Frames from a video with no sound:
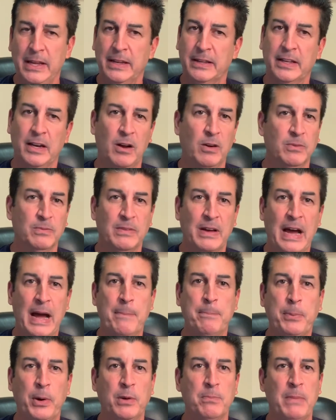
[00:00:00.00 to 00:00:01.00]
You know,
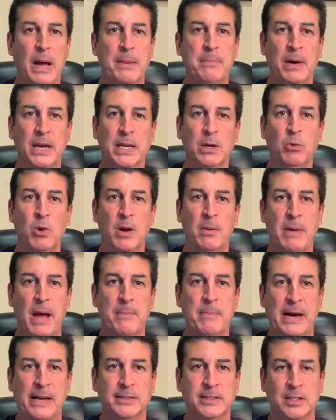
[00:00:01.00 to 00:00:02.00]
I'm putting my money where my
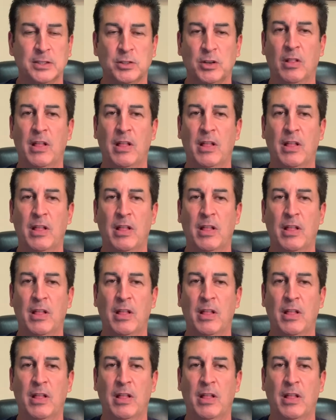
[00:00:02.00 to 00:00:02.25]
mouth is.